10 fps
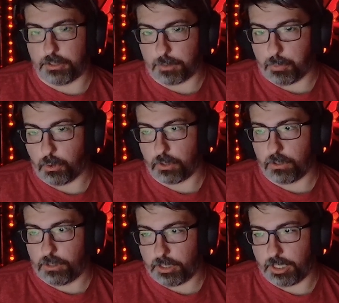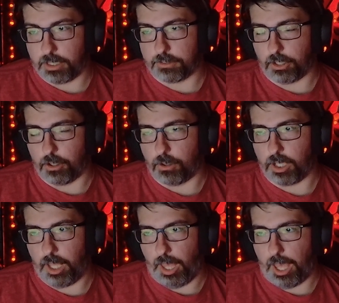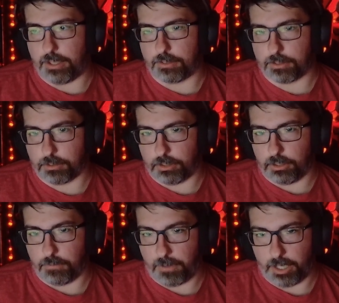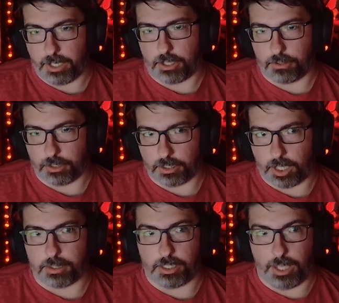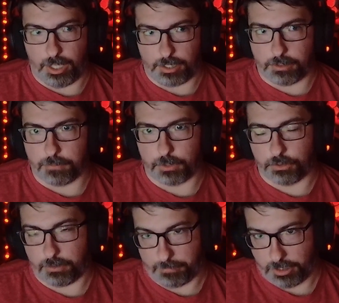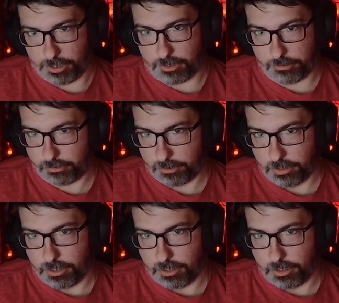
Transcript: There is a portal. So as you find out at the end of Ghost of Onyx,